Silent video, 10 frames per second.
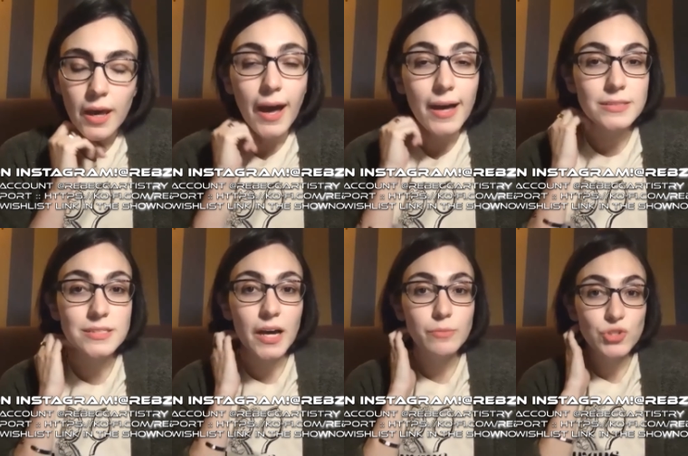And
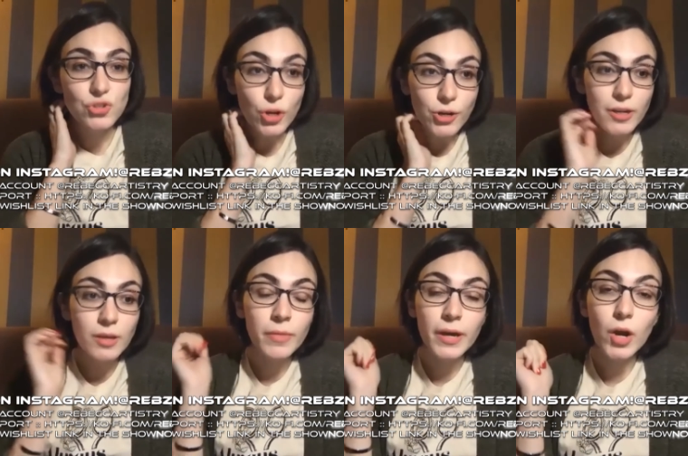I'm
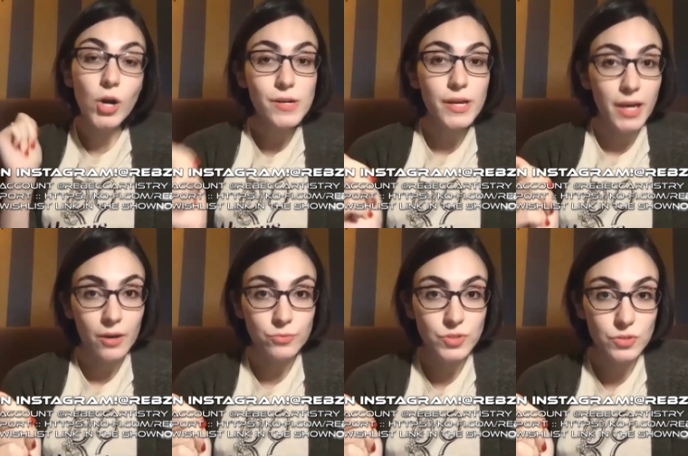starting my art
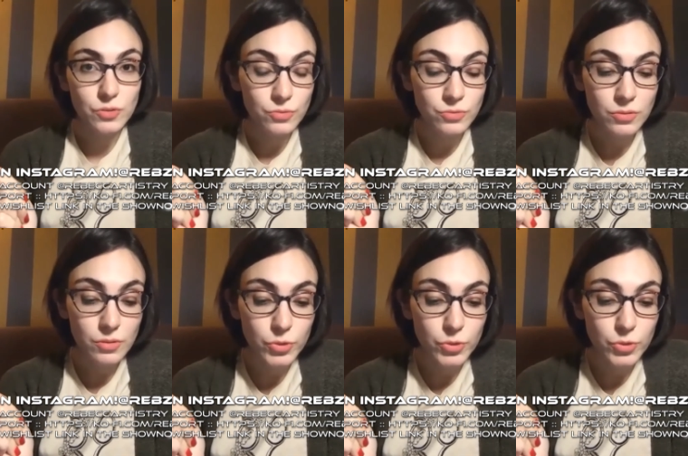account soon,